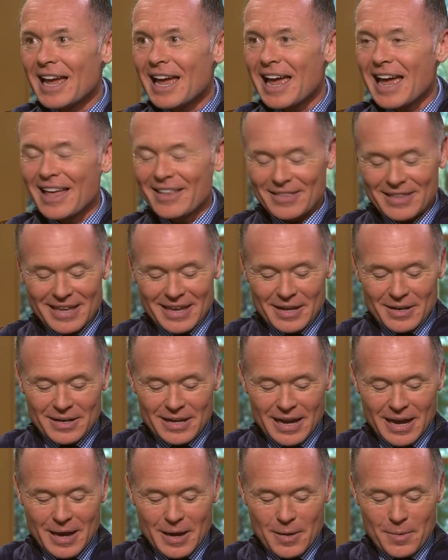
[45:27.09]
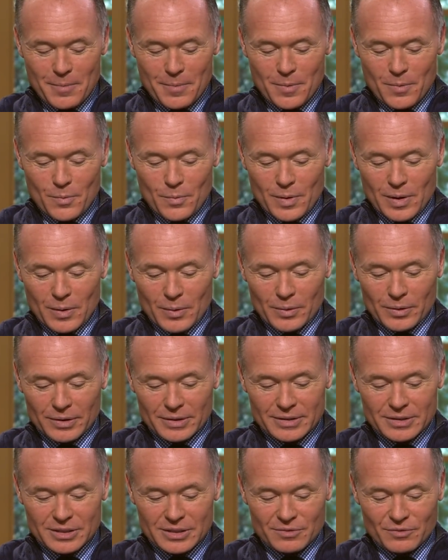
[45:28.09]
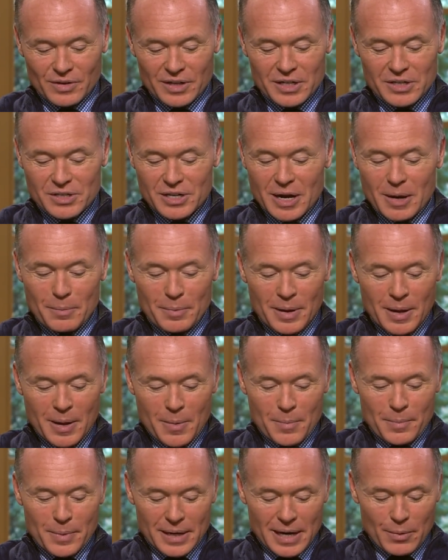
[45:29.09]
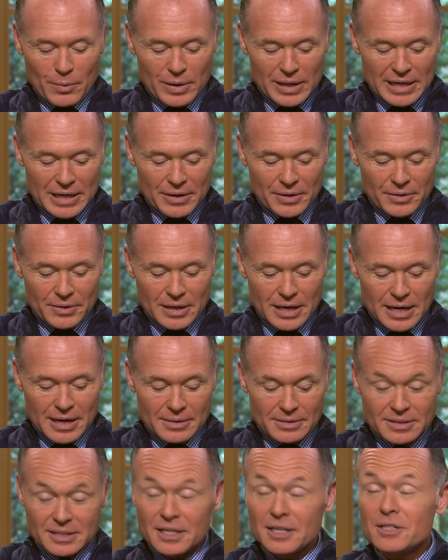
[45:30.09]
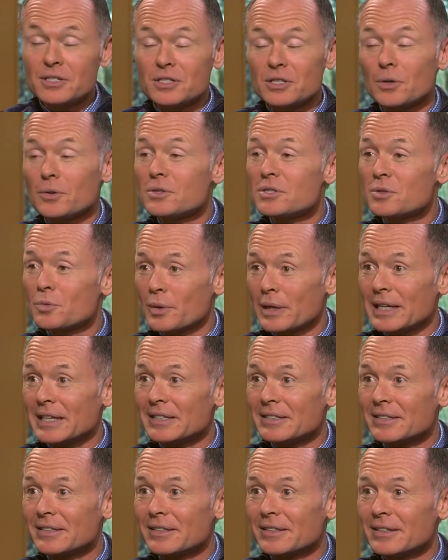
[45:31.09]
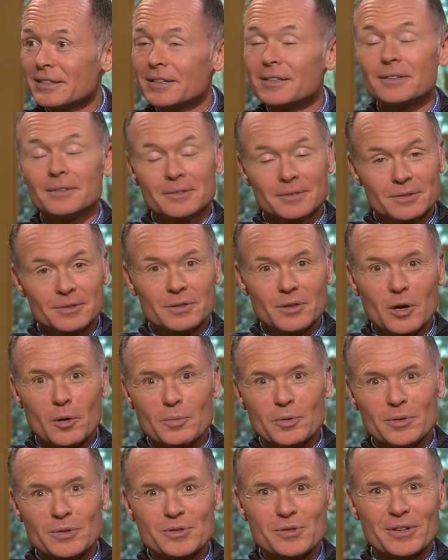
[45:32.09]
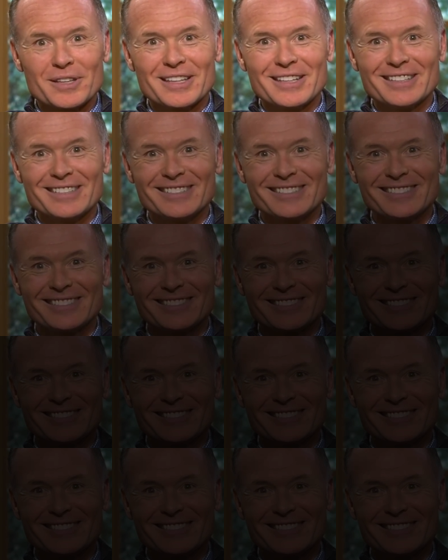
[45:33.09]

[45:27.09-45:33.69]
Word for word: And then um, we will just finish up, but I want to hear uh, 'Tis So Sweet. Hope you enjoy this.